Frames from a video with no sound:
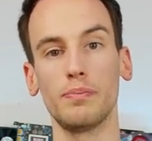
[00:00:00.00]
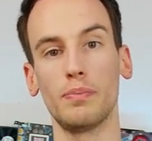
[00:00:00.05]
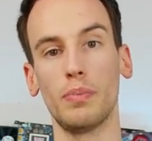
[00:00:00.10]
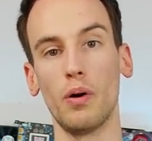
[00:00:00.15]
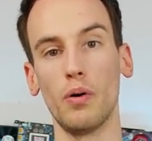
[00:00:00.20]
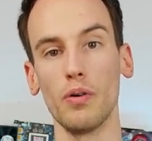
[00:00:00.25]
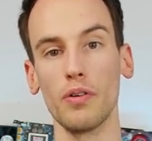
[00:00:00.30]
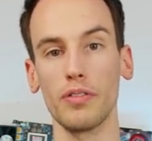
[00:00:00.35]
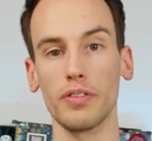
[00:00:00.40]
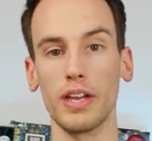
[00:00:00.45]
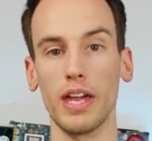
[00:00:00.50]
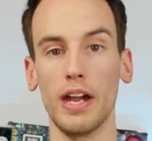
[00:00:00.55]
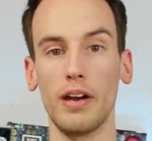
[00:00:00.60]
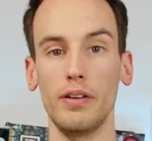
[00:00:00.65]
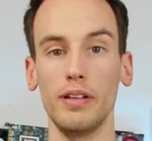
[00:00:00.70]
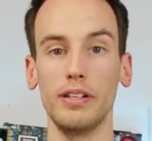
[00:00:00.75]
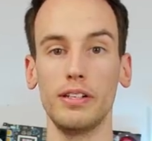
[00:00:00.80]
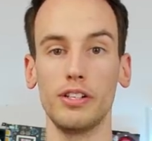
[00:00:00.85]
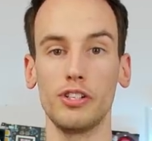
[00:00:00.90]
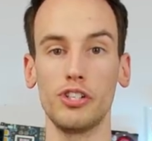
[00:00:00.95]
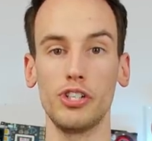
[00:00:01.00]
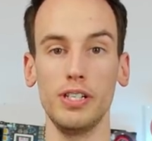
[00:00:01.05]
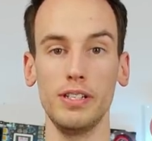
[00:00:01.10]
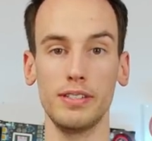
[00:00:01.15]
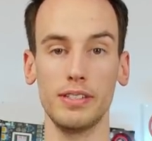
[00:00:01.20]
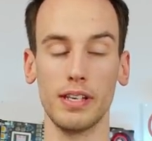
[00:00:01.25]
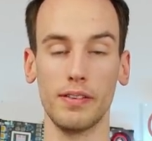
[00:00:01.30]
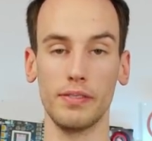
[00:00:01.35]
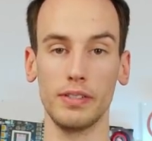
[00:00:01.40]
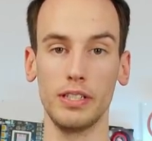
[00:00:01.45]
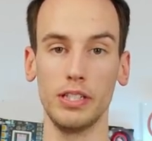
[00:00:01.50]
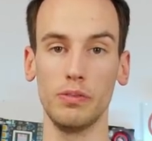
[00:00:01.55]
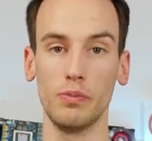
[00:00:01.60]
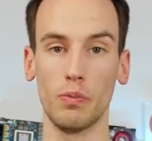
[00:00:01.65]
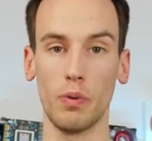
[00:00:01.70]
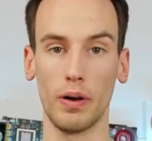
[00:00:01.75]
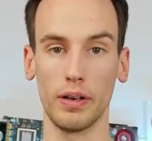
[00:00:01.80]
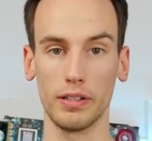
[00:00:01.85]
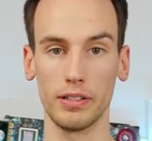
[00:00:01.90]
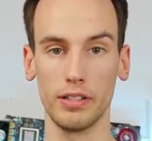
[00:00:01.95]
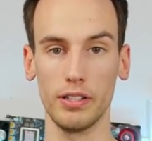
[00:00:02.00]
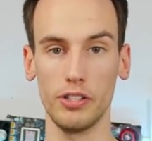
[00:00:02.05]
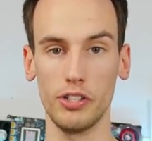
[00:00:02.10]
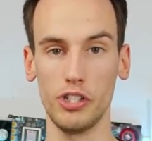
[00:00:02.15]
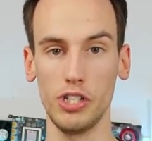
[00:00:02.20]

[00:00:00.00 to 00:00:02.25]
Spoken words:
both carry the G71